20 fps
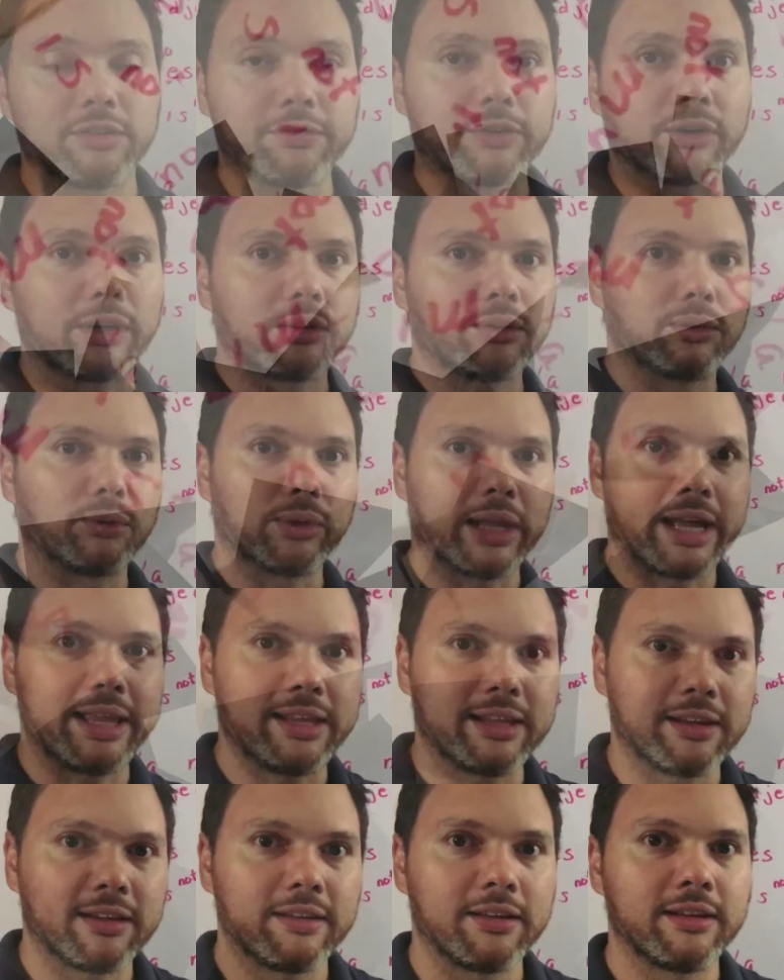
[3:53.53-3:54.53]
don't forget to
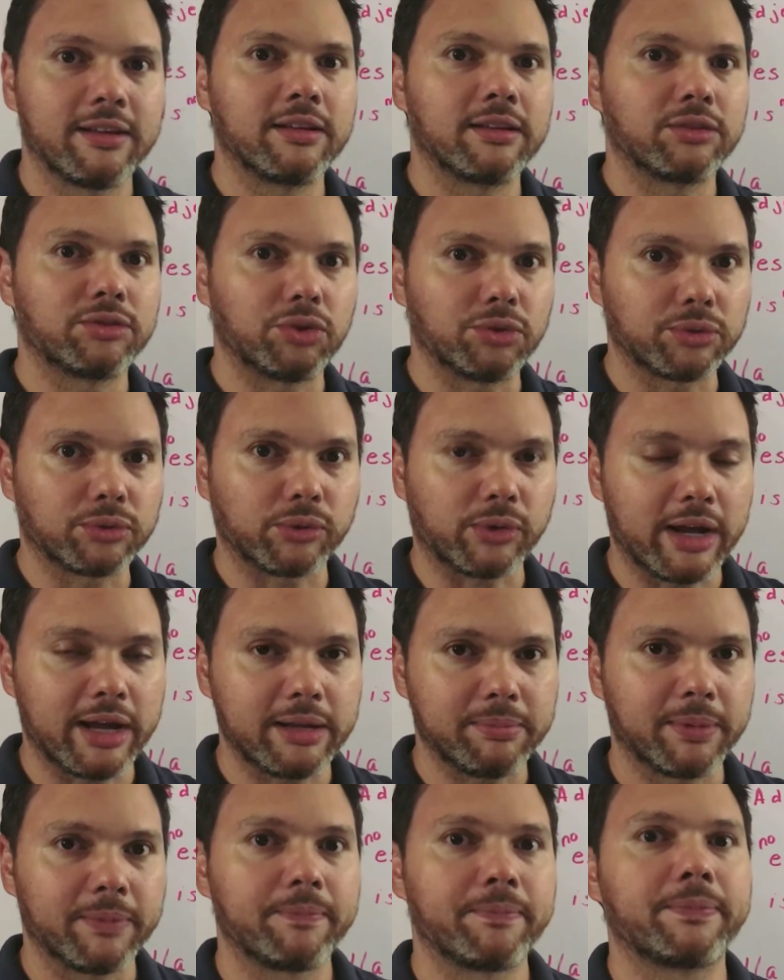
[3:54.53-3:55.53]
like,
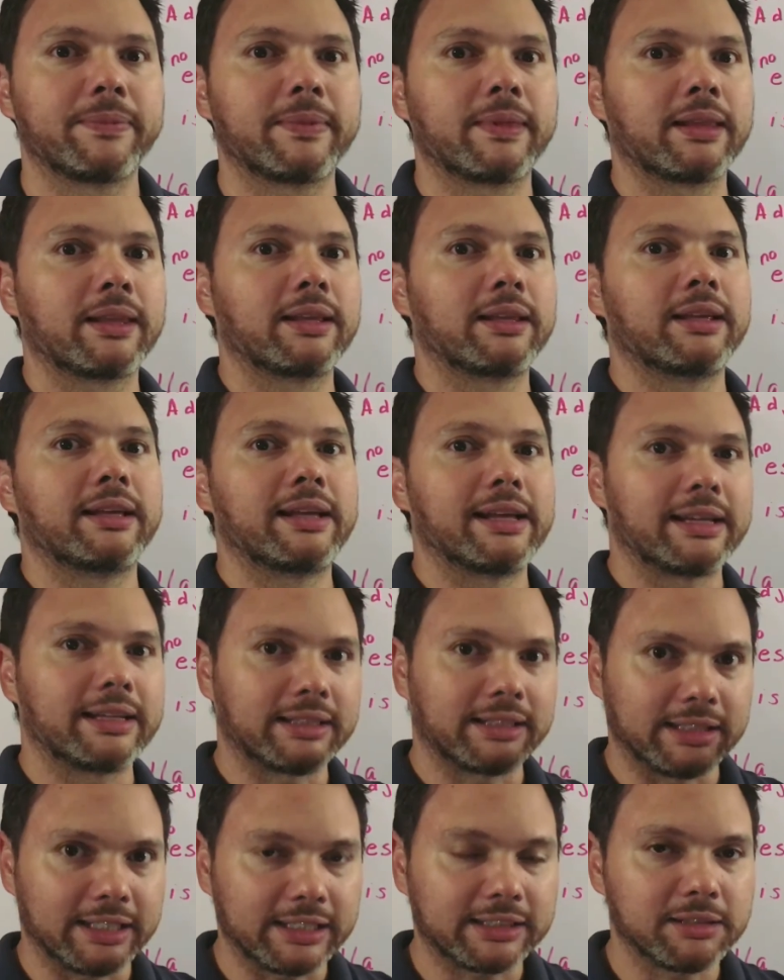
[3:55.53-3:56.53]
subscribe,
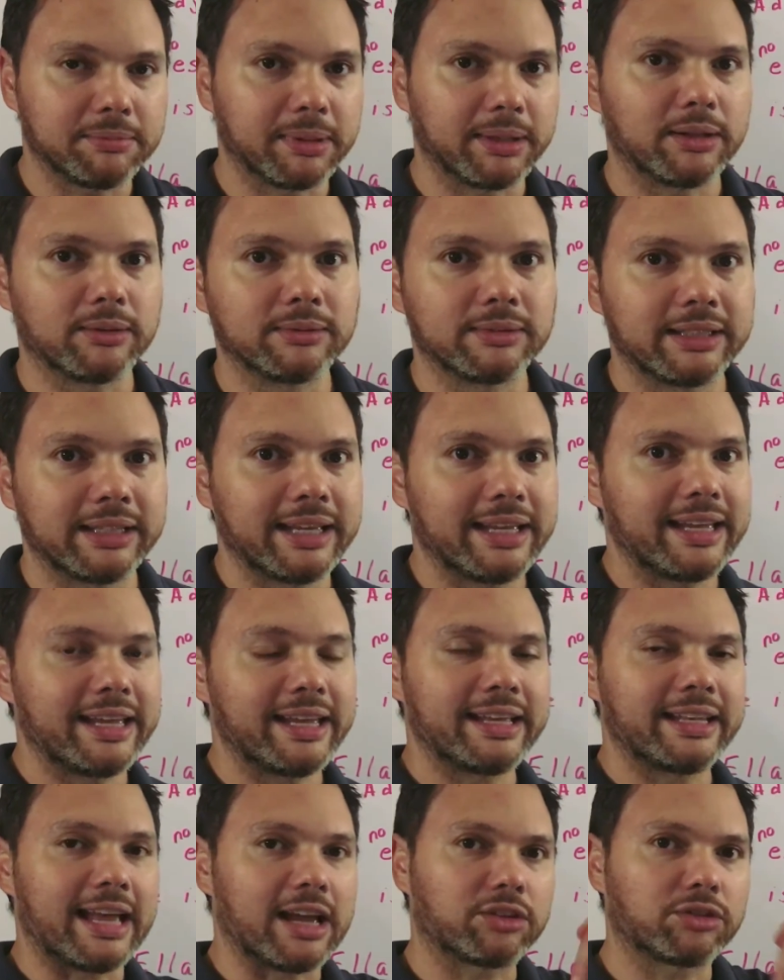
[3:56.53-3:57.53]
click the bell,
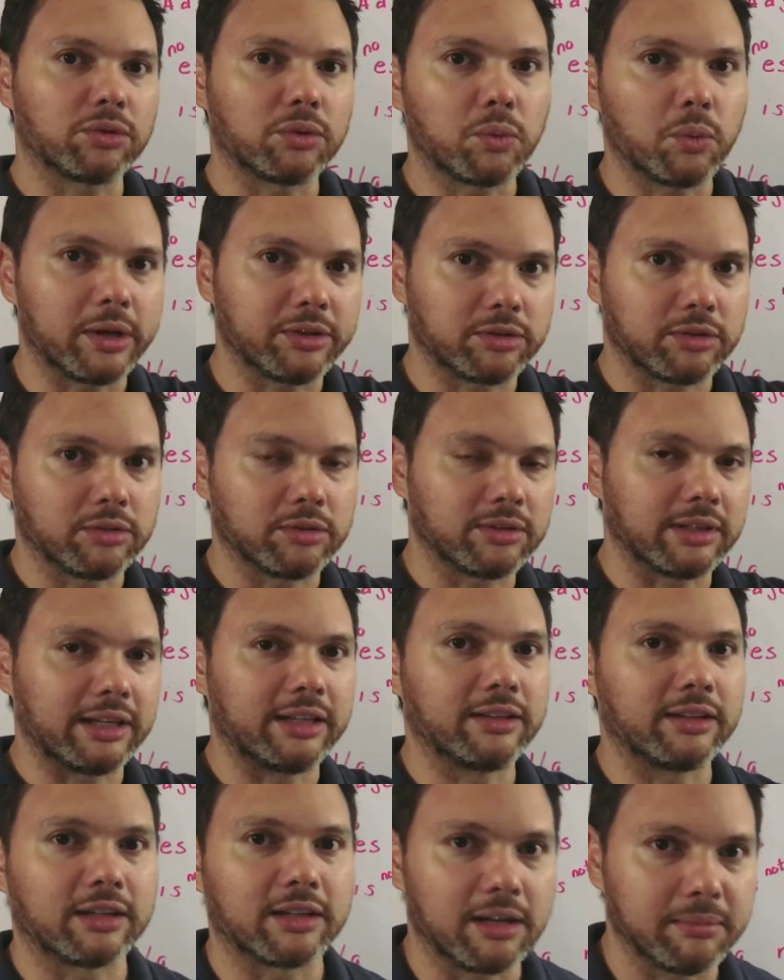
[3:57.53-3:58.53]
and ask some questions
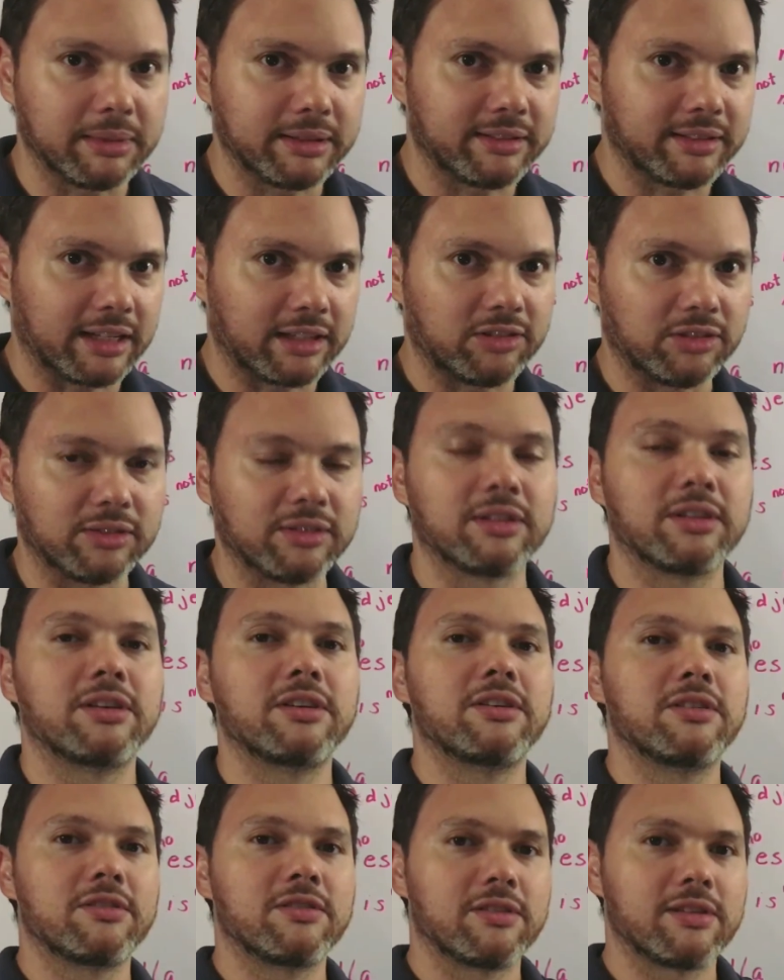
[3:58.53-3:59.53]
in the comment section
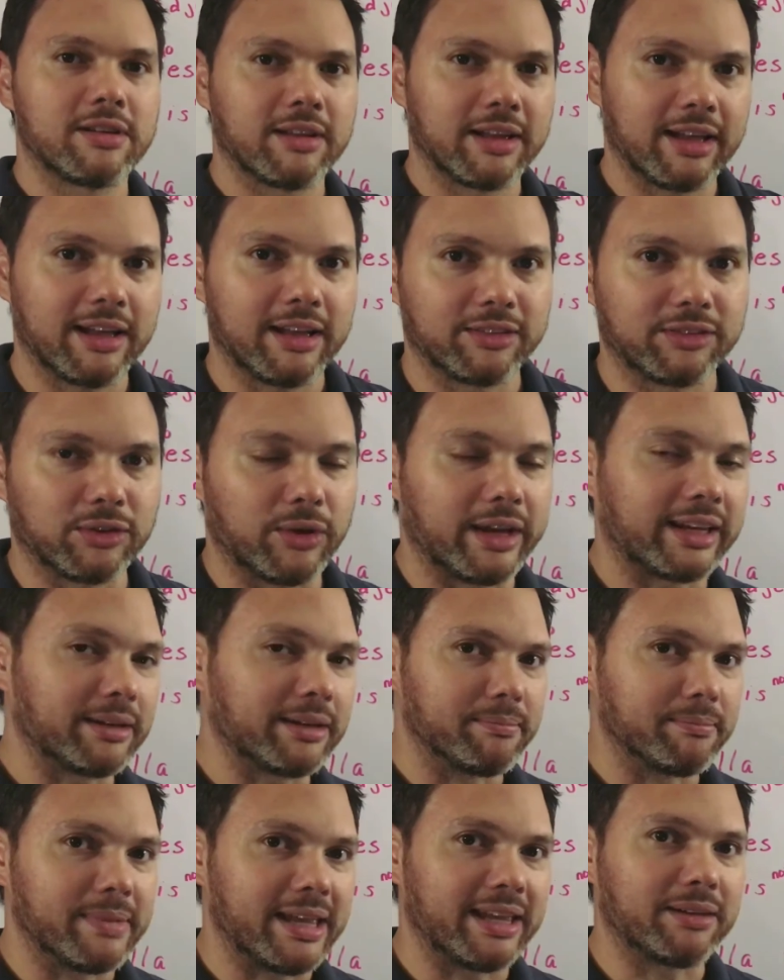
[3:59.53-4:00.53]
so I
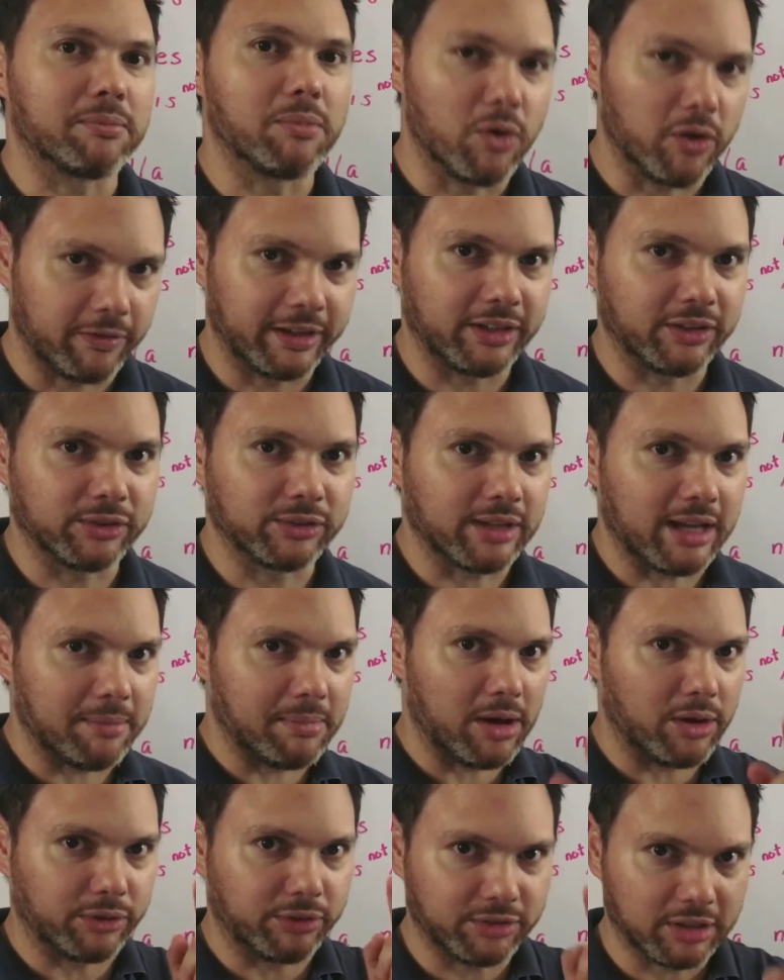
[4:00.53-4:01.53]
make more videos
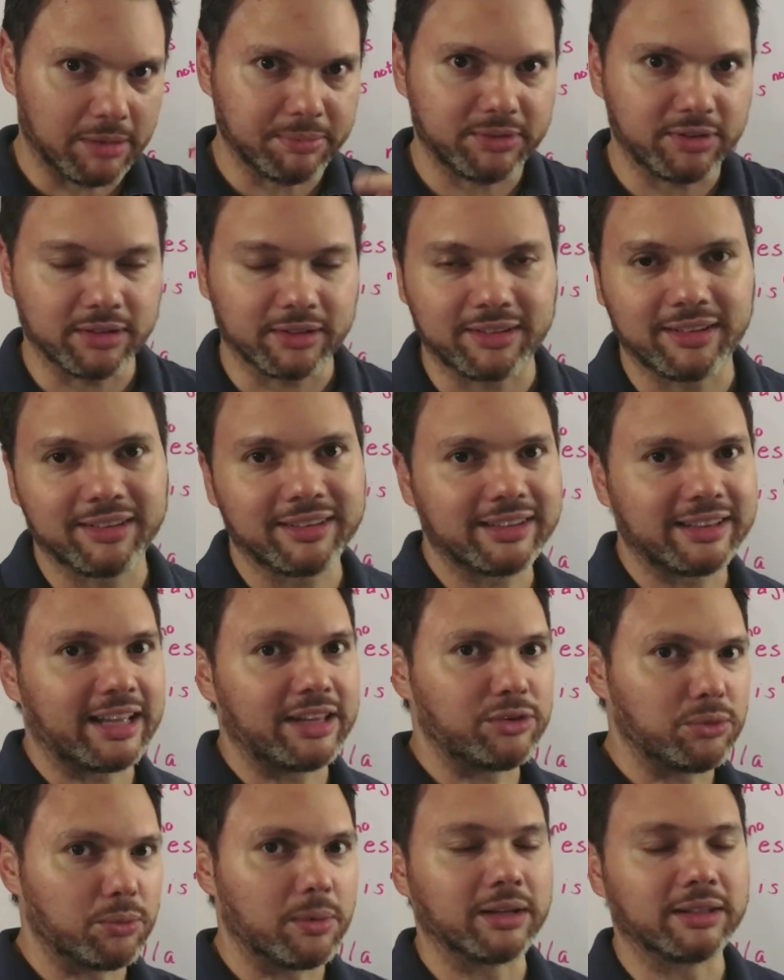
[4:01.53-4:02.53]
about the subjects
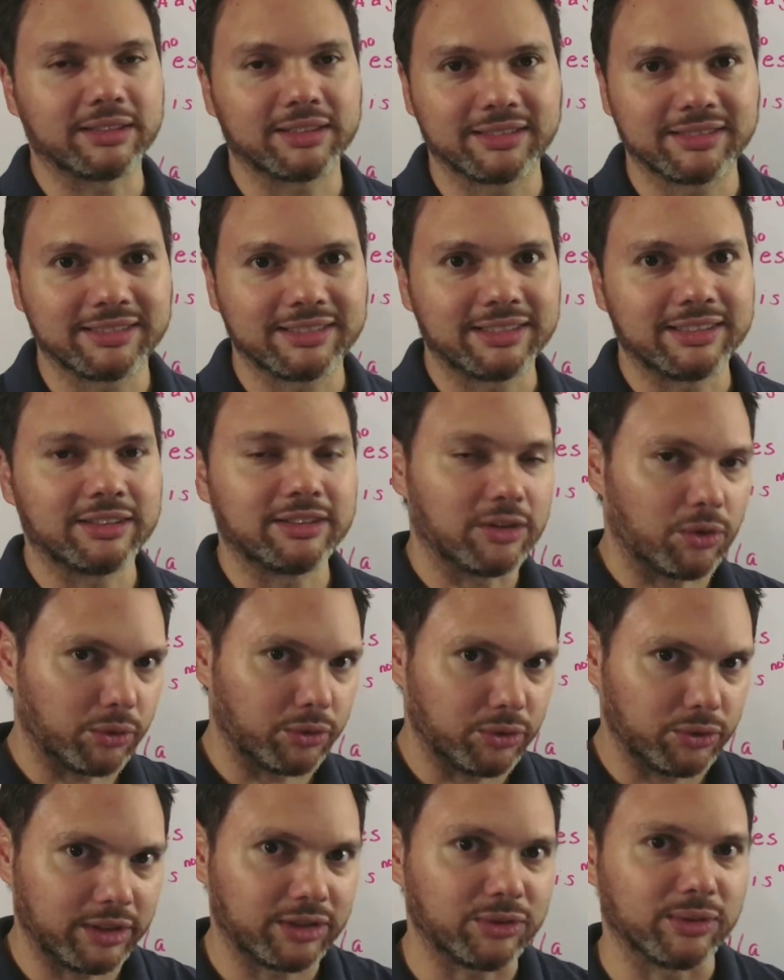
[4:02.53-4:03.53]
that you want or
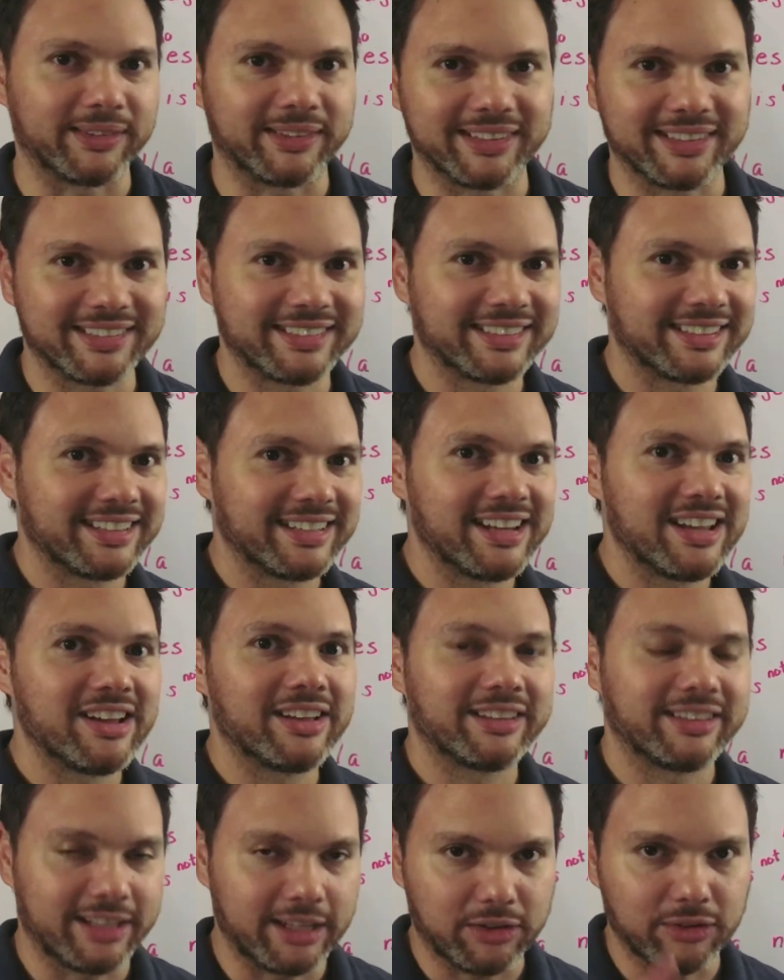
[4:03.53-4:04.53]
you need to learn.
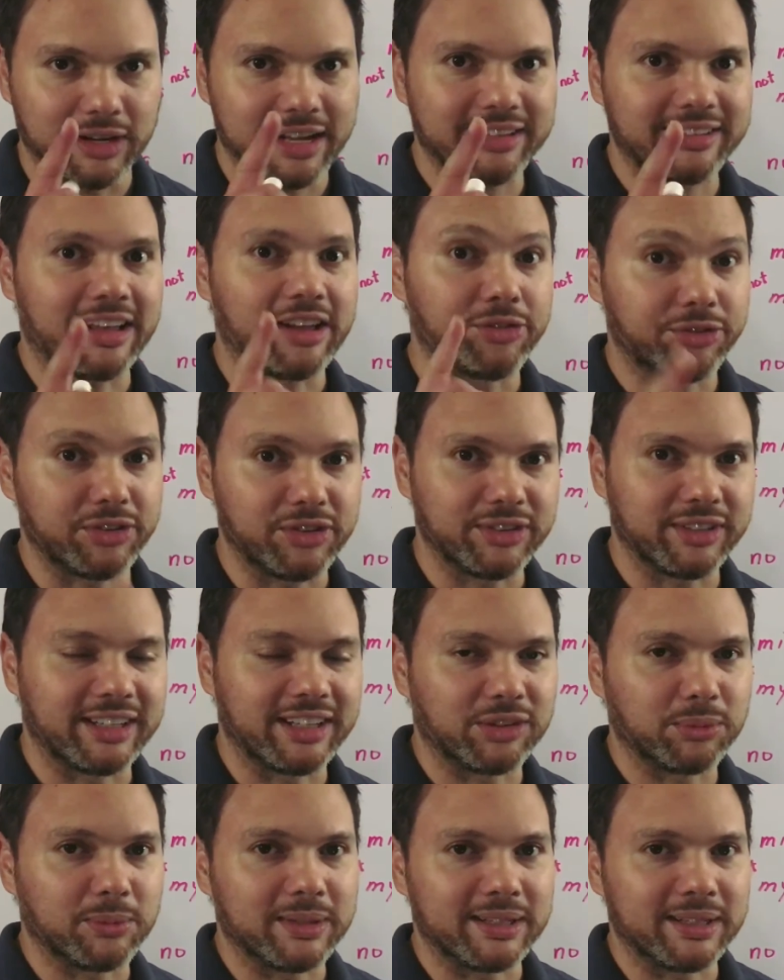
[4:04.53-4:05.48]
Thank you guys, I'll see you in the next